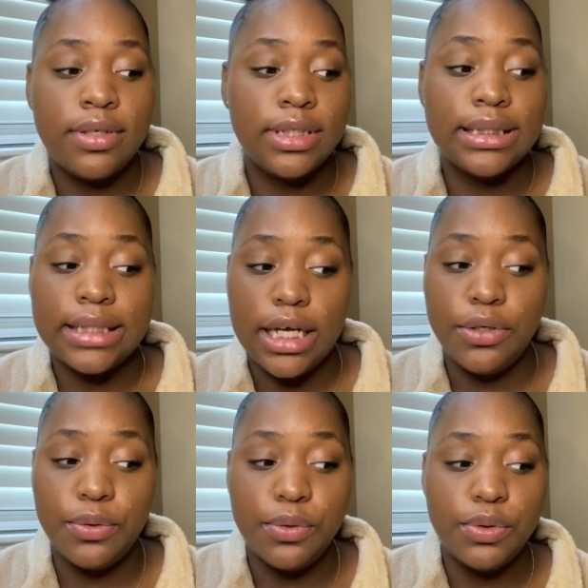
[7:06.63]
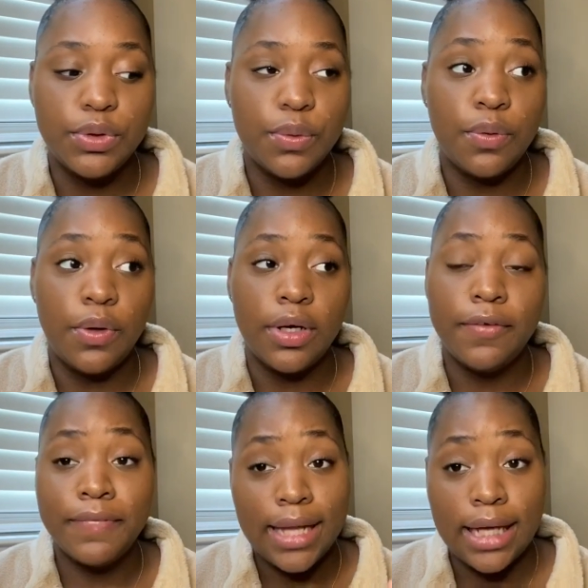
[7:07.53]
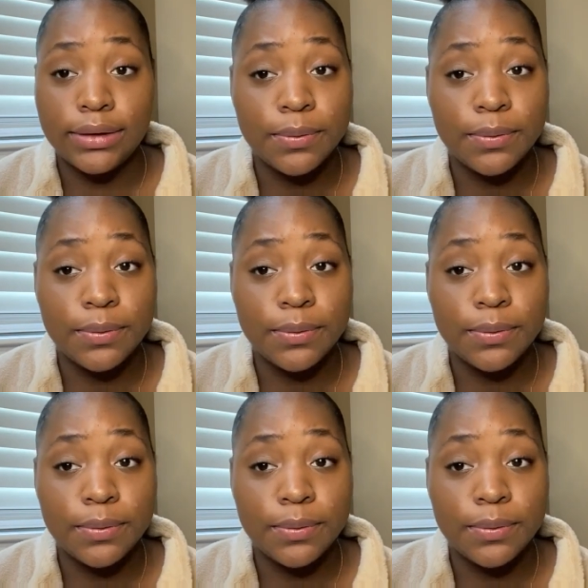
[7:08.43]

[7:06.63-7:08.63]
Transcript: sandals or flats